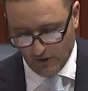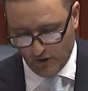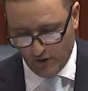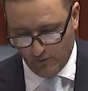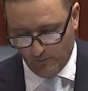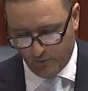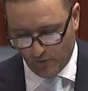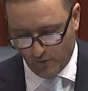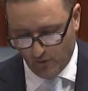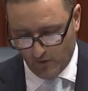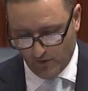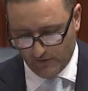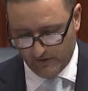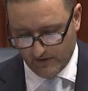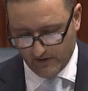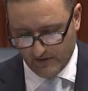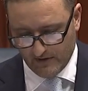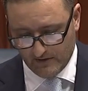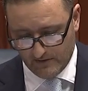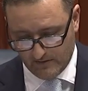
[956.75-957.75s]
who
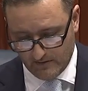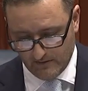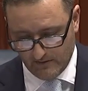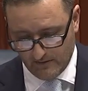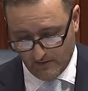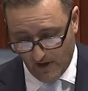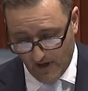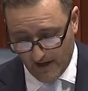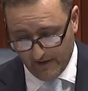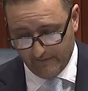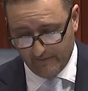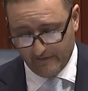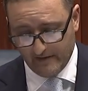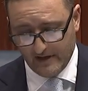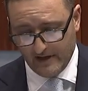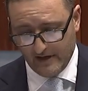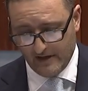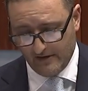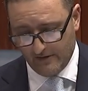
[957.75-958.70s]
brought to life